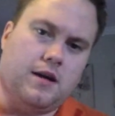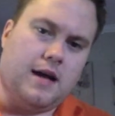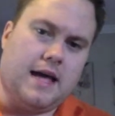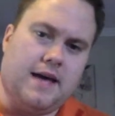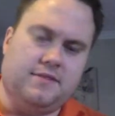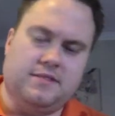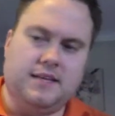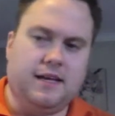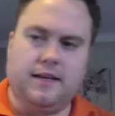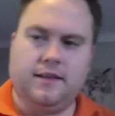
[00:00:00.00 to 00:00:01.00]
I have to
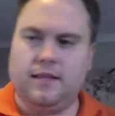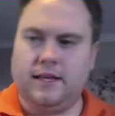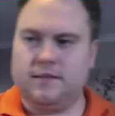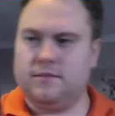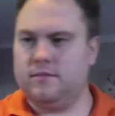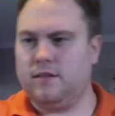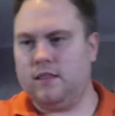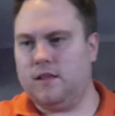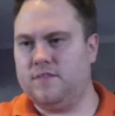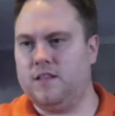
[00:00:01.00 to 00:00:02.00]
say it. Like, I
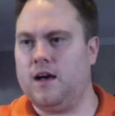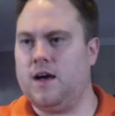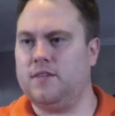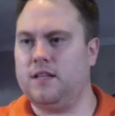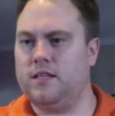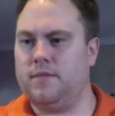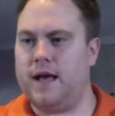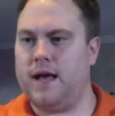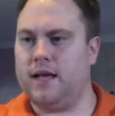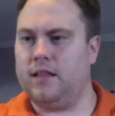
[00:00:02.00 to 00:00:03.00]
love the novel on the back.